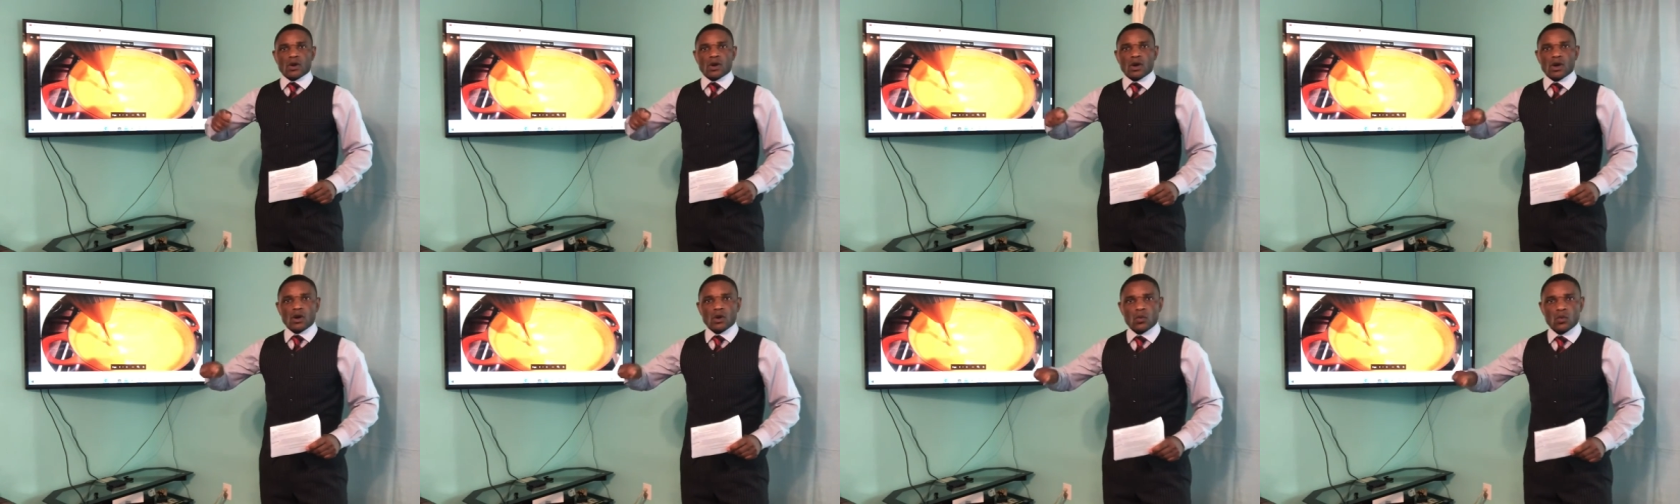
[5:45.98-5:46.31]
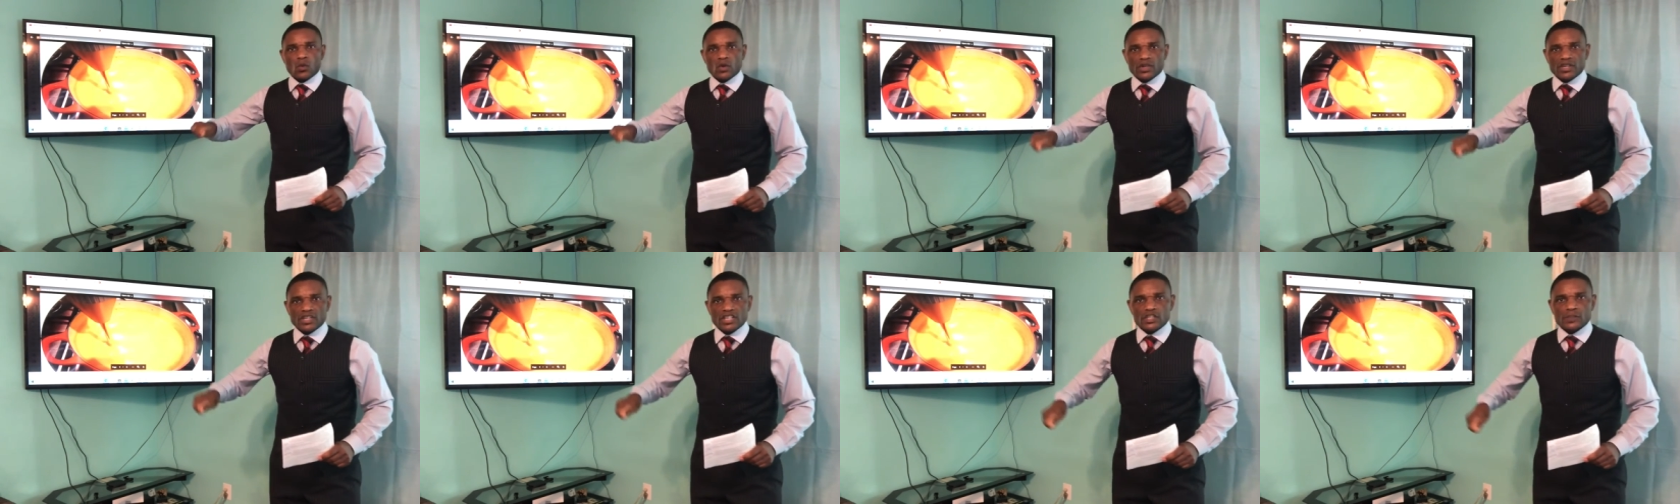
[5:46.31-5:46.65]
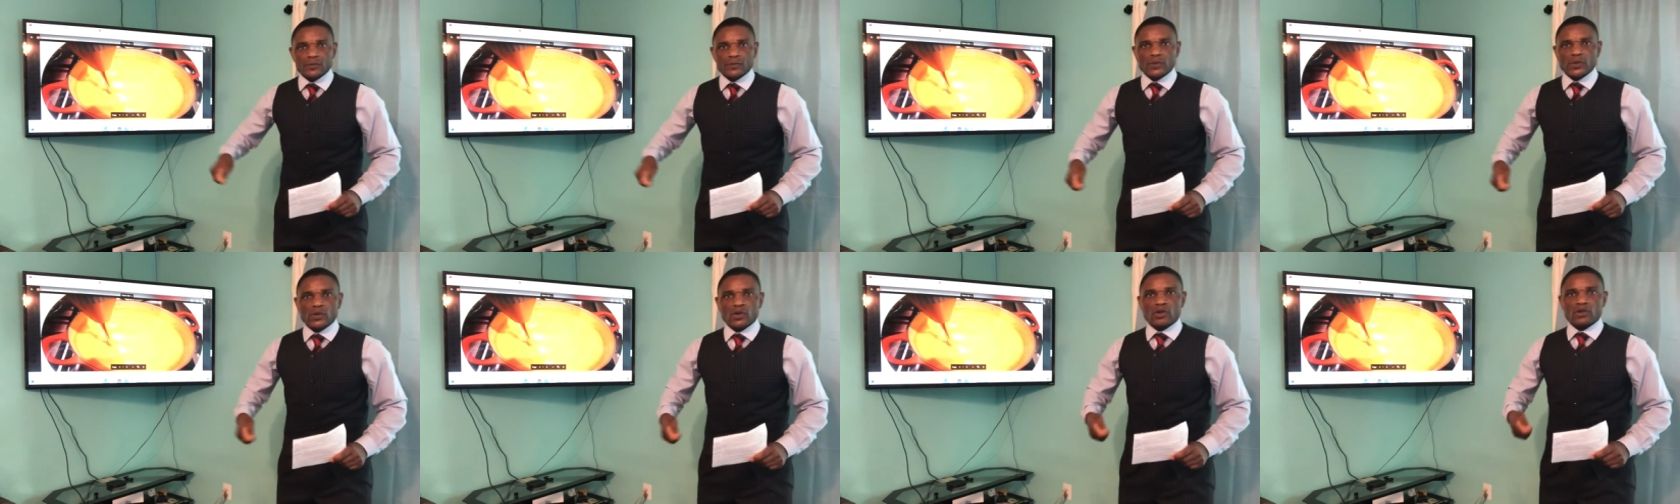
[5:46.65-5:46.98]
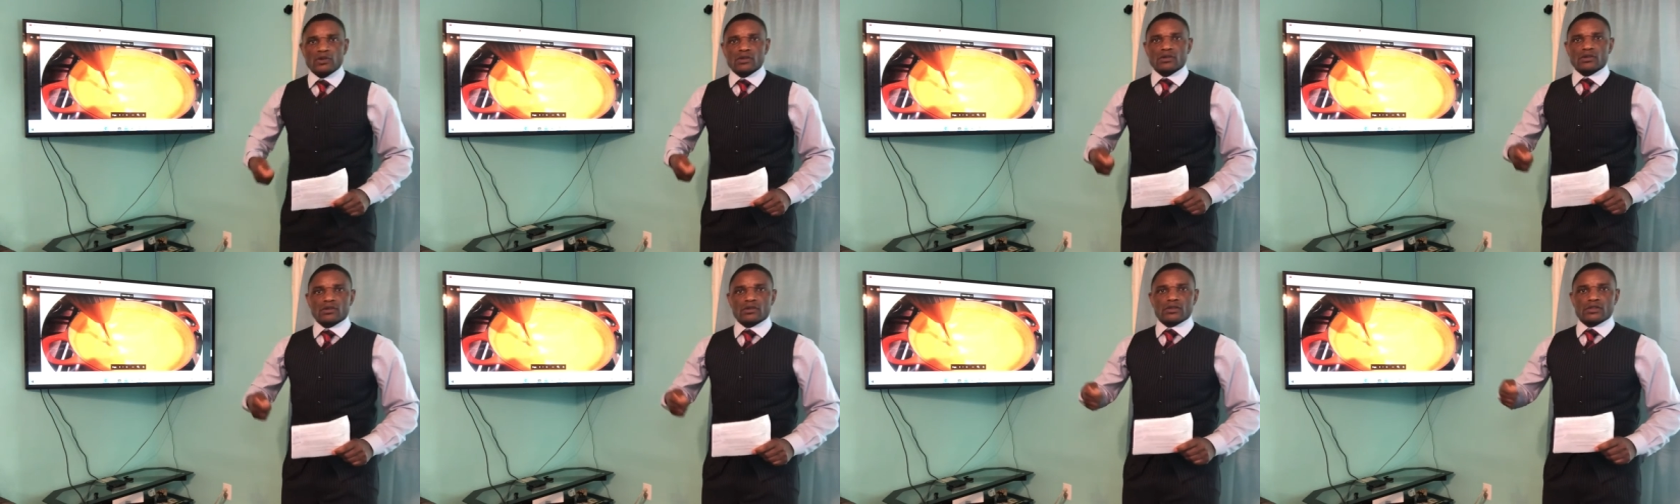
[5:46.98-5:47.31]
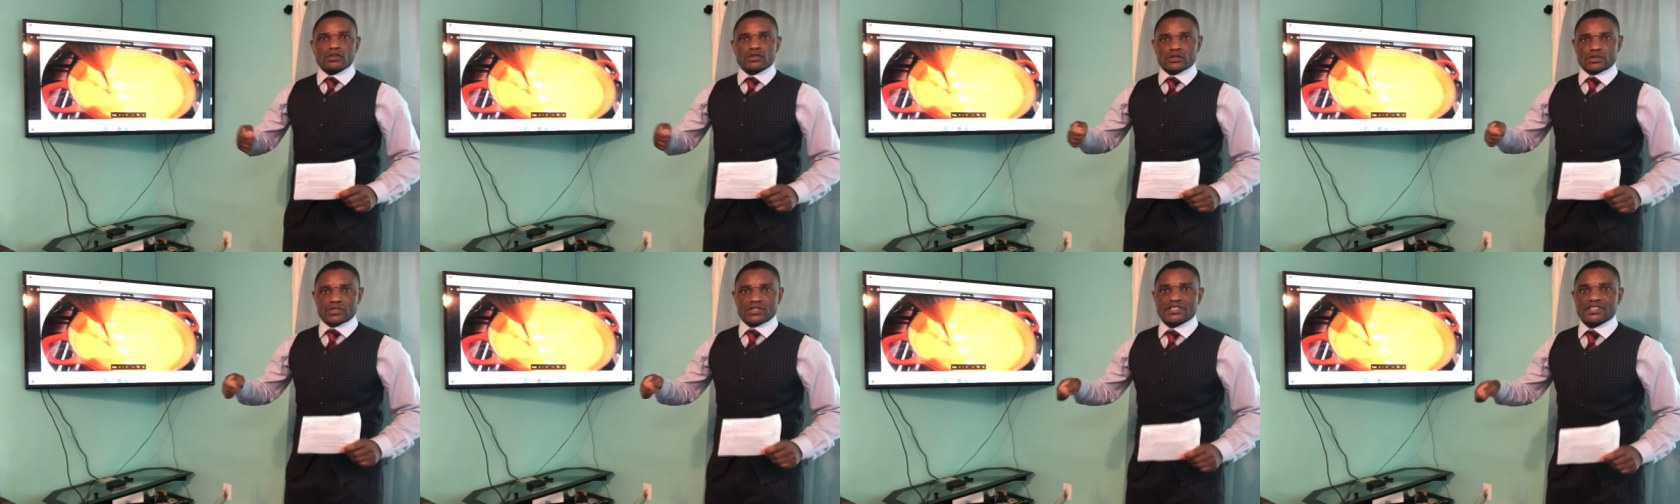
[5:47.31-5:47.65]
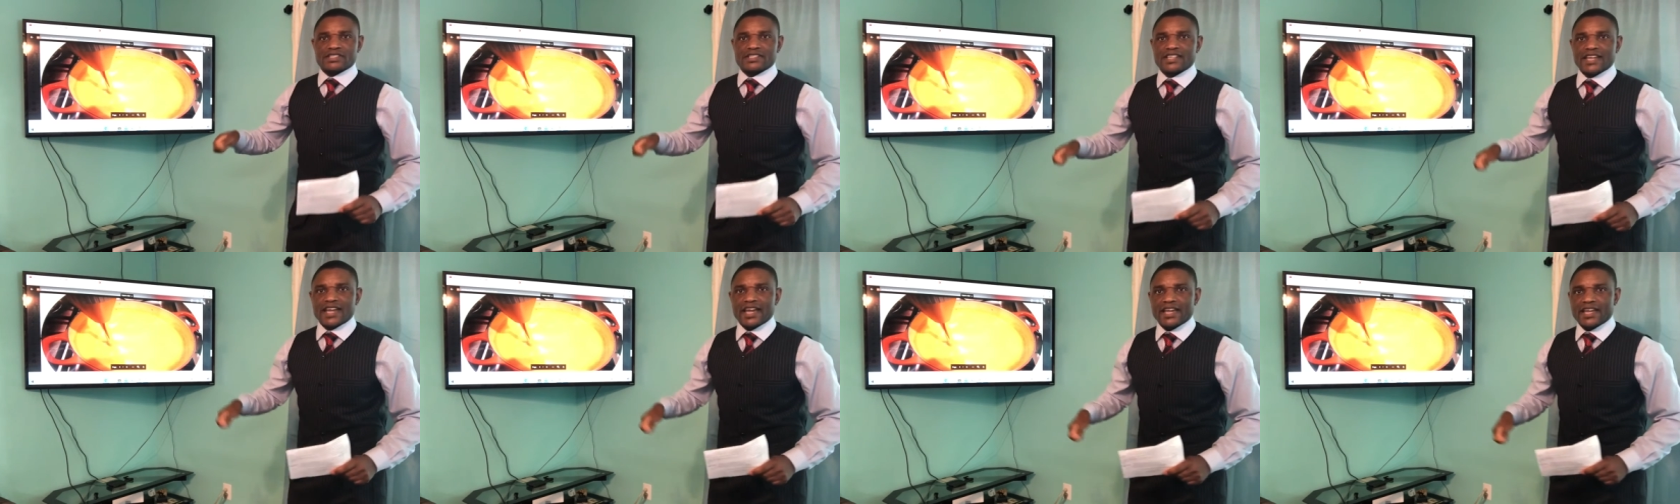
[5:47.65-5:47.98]
a wooden spoon, to
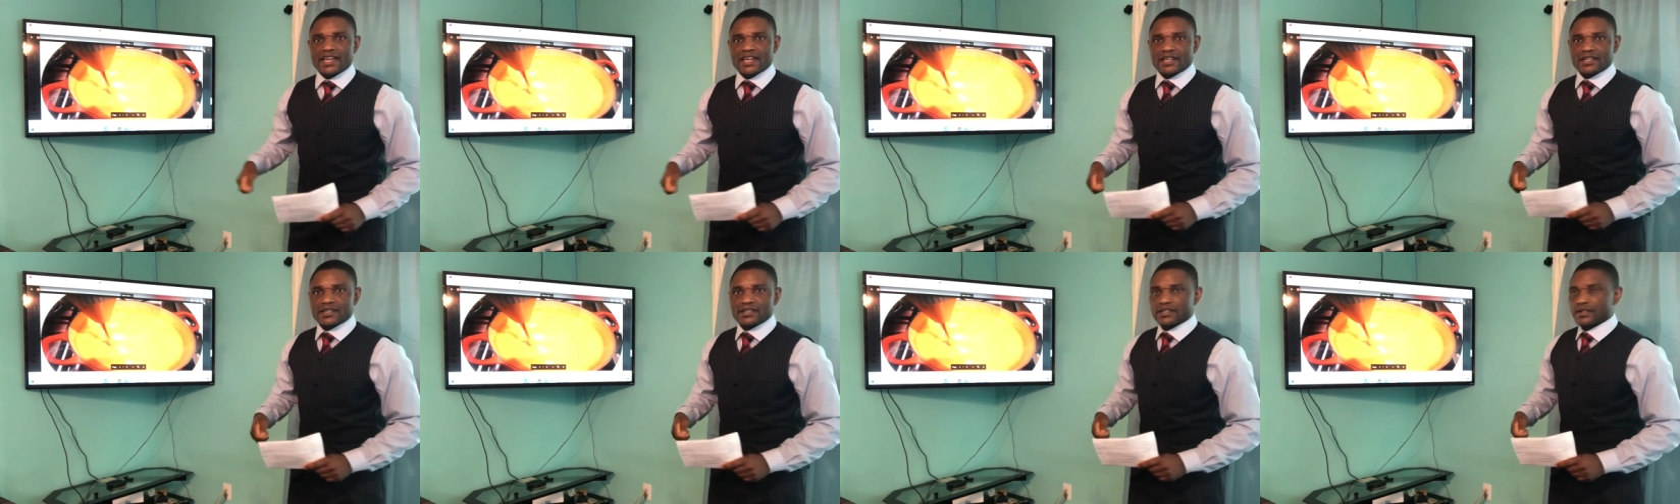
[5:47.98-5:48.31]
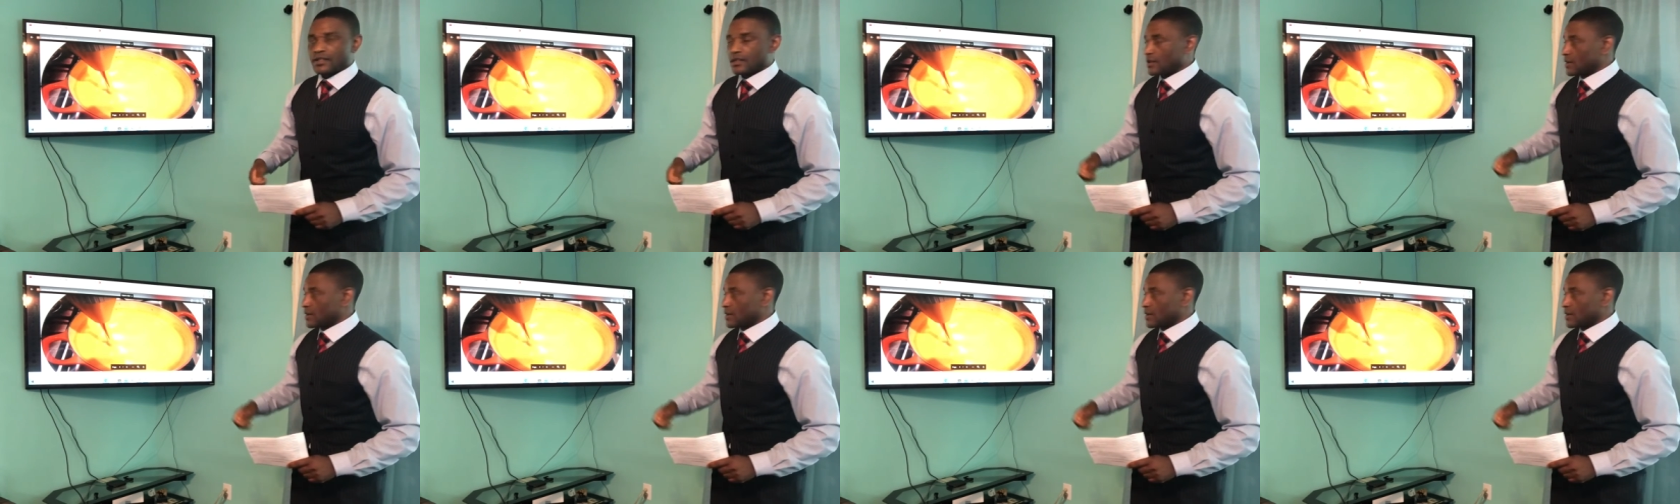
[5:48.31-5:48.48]
stir it.